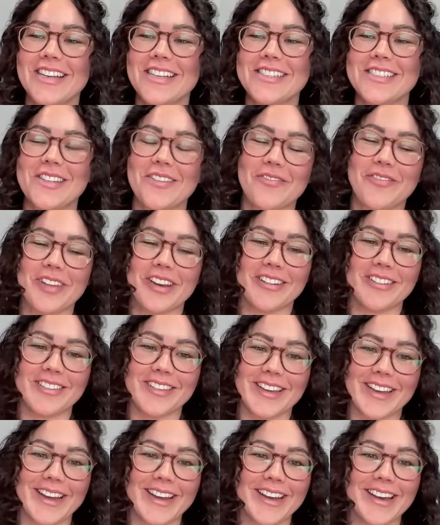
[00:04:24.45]

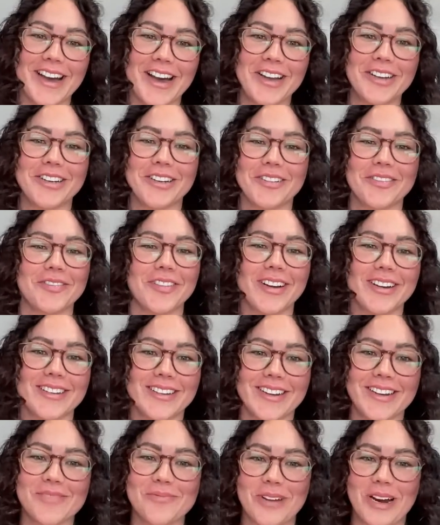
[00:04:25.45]
severely
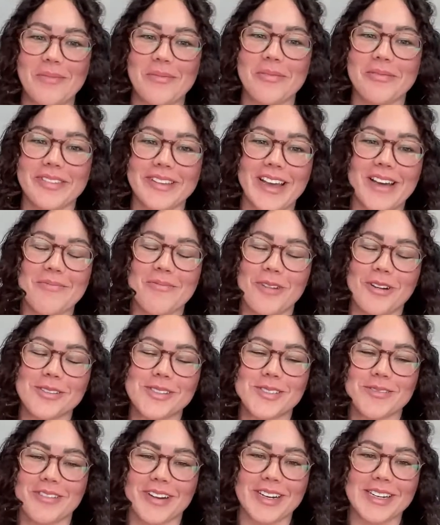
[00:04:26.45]
underfunded, probably at
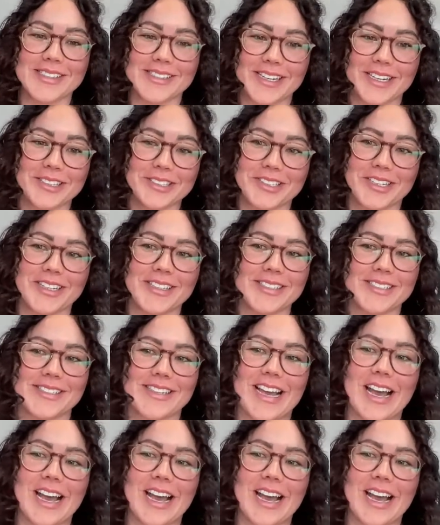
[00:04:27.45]
most organizations,